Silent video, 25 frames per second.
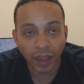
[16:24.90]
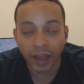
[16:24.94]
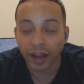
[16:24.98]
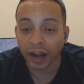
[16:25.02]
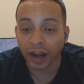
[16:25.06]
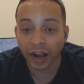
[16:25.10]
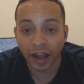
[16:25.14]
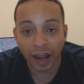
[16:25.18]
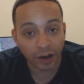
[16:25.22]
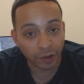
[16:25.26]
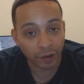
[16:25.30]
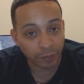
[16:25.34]

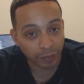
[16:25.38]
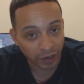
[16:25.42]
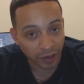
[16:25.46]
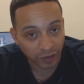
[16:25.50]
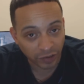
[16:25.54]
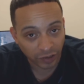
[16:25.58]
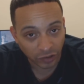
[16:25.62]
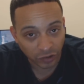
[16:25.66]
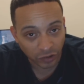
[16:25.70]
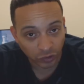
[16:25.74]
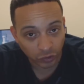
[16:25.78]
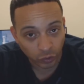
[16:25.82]
And a lot of the
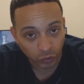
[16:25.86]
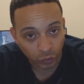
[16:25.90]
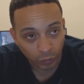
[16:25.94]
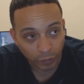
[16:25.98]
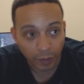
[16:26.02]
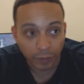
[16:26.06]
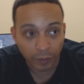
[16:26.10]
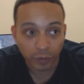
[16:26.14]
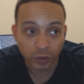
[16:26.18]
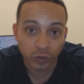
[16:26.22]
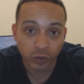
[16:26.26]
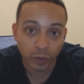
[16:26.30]
PlayStation 2
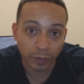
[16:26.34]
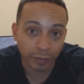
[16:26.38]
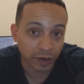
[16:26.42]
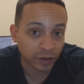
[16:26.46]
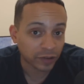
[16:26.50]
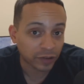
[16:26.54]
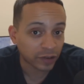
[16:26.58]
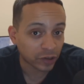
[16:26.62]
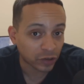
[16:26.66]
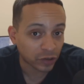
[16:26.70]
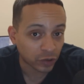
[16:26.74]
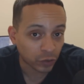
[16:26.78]
members were
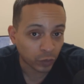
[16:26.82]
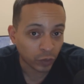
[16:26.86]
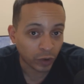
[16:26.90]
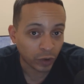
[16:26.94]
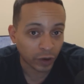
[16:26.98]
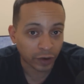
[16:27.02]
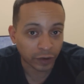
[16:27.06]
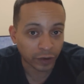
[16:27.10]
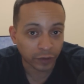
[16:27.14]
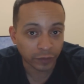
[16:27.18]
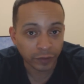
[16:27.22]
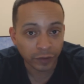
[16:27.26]
PlayStation
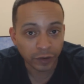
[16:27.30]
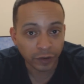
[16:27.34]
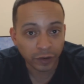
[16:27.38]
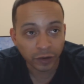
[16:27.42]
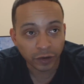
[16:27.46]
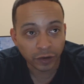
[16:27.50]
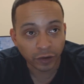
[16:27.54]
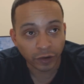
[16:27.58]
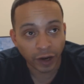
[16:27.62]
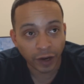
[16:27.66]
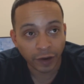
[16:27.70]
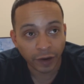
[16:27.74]
1,
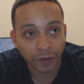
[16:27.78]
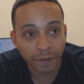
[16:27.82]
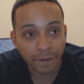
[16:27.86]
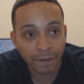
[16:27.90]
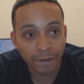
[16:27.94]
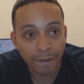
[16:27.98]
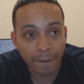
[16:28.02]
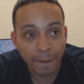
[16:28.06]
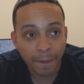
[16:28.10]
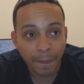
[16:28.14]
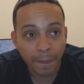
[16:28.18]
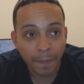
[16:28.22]
right?
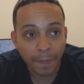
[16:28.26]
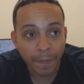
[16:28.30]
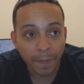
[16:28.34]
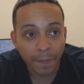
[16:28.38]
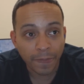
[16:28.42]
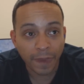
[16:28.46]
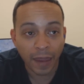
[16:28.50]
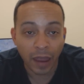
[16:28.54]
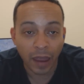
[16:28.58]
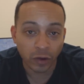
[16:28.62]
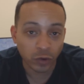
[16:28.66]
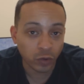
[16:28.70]

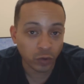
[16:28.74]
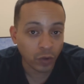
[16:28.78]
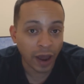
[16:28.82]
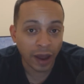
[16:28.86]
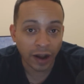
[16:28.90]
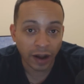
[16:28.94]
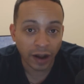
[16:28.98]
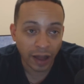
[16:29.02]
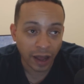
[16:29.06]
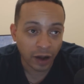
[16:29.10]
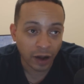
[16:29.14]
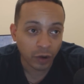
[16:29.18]
Now, you
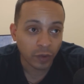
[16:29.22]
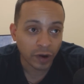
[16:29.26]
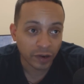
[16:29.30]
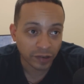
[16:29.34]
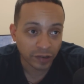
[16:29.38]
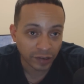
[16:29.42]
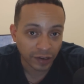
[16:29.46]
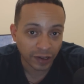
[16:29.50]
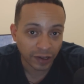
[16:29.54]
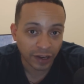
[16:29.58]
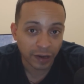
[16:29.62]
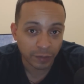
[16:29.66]
had a lot of
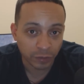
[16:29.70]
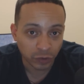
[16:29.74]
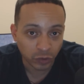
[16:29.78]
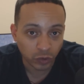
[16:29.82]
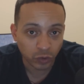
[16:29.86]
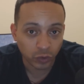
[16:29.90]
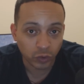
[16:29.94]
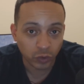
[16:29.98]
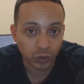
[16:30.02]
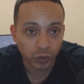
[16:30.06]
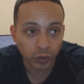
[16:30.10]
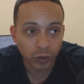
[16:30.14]
Western games
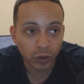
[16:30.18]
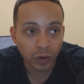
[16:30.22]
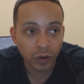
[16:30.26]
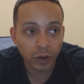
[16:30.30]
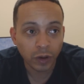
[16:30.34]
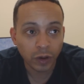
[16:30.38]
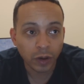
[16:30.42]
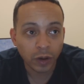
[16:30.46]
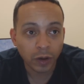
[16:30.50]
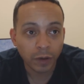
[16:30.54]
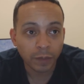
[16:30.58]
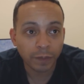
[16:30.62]
too,
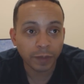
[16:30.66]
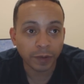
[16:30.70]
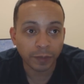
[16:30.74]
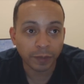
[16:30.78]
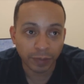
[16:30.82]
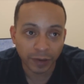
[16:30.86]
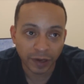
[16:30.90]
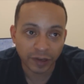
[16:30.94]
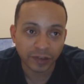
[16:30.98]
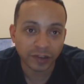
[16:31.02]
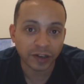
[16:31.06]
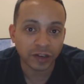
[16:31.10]

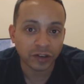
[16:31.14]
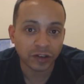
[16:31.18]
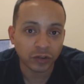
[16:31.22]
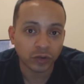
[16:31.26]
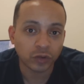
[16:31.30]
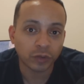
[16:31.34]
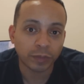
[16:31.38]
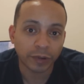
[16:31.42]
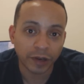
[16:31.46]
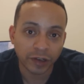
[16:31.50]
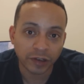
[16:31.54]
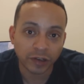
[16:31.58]
but
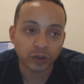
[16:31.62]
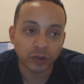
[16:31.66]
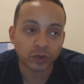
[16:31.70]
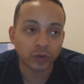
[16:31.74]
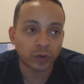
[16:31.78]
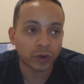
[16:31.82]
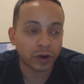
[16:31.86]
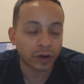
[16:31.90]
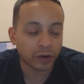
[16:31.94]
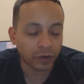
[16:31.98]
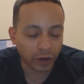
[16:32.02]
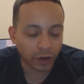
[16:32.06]
PlayStation 2,
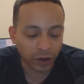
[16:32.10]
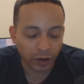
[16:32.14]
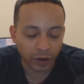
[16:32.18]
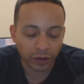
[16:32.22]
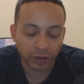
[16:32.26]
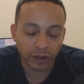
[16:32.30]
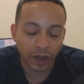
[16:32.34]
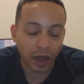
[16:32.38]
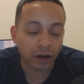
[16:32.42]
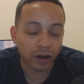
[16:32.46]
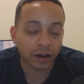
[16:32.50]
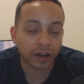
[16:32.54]
PlayStation 1
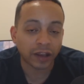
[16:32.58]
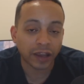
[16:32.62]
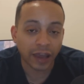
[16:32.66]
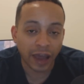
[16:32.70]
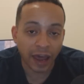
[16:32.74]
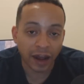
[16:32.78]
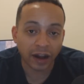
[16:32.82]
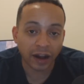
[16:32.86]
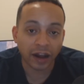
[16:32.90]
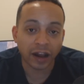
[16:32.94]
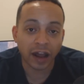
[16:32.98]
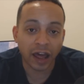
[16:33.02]
undoubtedly
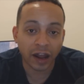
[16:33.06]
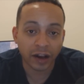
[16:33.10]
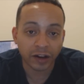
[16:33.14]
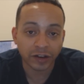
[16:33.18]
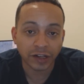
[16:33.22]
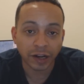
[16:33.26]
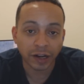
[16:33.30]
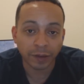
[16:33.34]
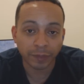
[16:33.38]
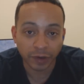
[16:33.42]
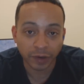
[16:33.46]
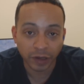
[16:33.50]
had a lot
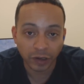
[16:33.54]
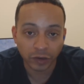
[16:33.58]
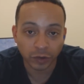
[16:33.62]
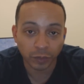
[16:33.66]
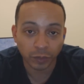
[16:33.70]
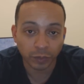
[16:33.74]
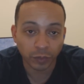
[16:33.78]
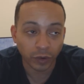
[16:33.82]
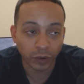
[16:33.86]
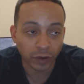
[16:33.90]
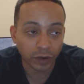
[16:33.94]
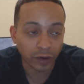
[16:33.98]
of Japanese
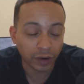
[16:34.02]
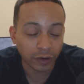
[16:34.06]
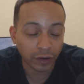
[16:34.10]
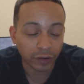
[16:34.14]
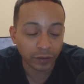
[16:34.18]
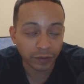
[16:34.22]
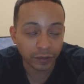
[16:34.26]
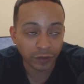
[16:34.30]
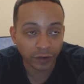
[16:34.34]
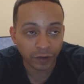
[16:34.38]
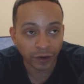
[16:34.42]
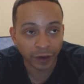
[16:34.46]
support,
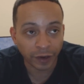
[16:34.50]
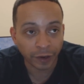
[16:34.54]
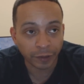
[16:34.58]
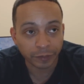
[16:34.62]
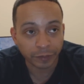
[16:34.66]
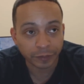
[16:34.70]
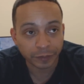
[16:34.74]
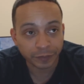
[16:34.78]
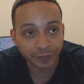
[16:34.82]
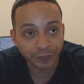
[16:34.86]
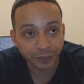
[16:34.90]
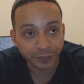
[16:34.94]
all
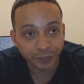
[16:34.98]
right?